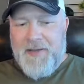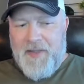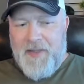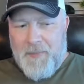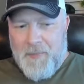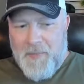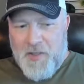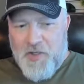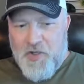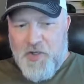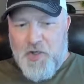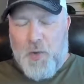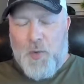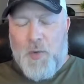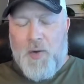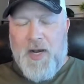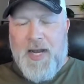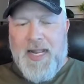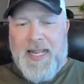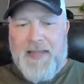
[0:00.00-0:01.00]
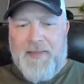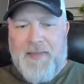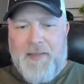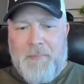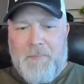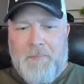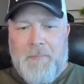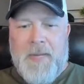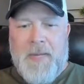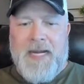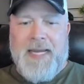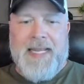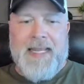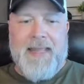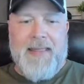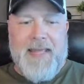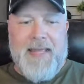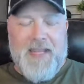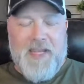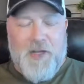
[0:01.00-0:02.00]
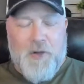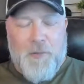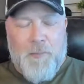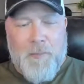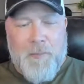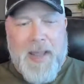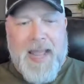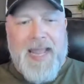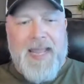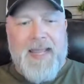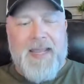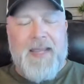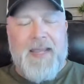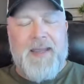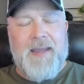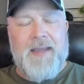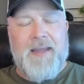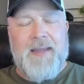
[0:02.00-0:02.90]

the majority of the money that you make,